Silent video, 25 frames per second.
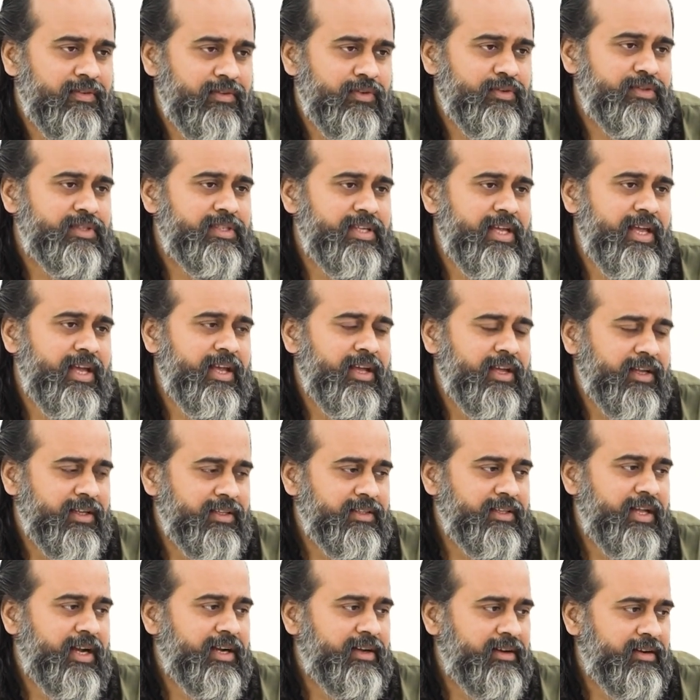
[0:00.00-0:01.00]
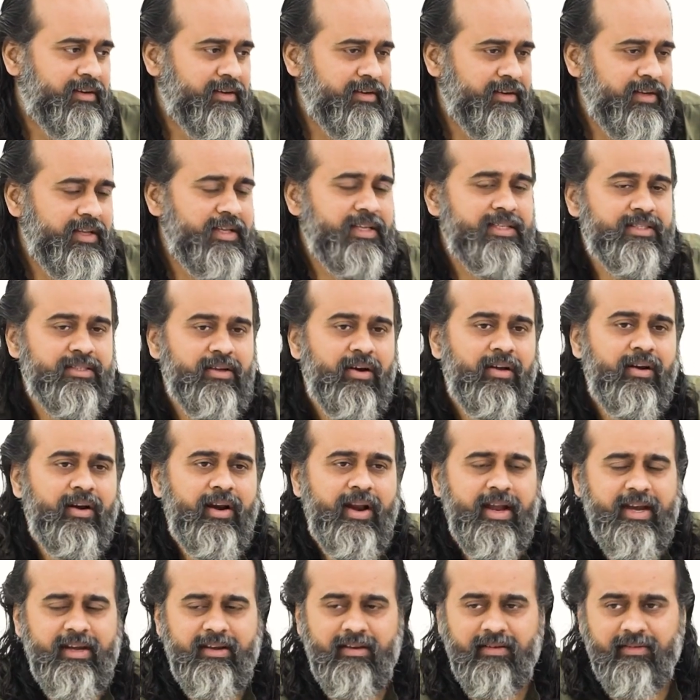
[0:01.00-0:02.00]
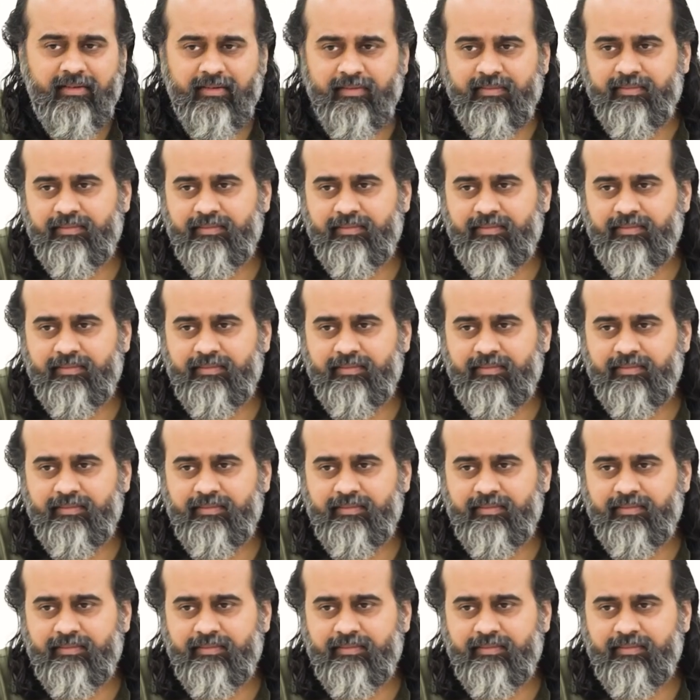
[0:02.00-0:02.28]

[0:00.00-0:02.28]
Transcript: to say that he is all right.